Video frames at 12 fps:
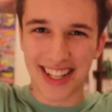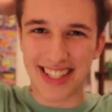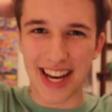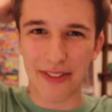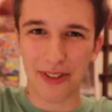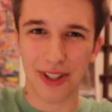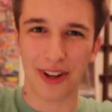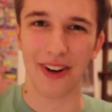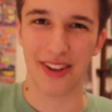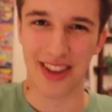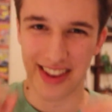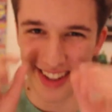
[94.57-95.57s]
devil
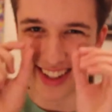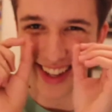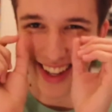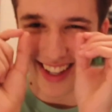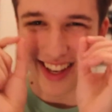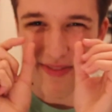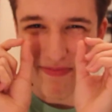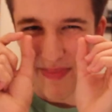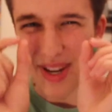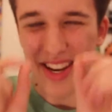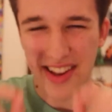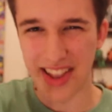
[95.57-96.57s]
horns and these
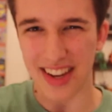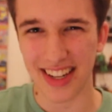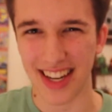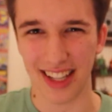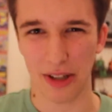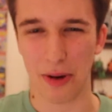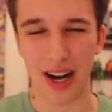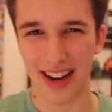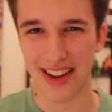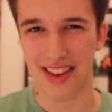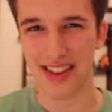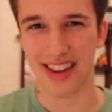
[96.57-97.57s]
piercing yellow
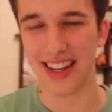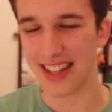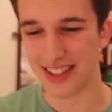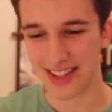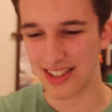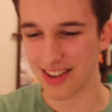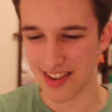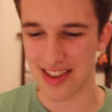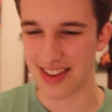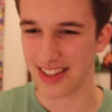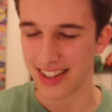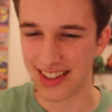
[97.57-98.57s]
eyes, and it
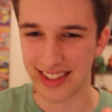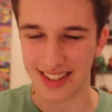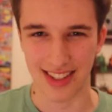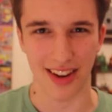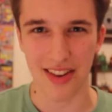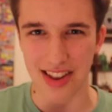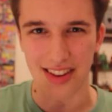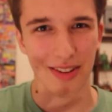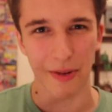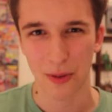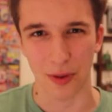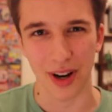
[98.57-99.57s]
just
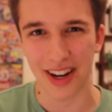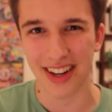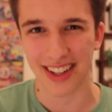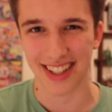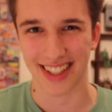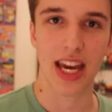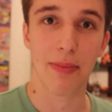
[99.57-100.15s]
doesn't work.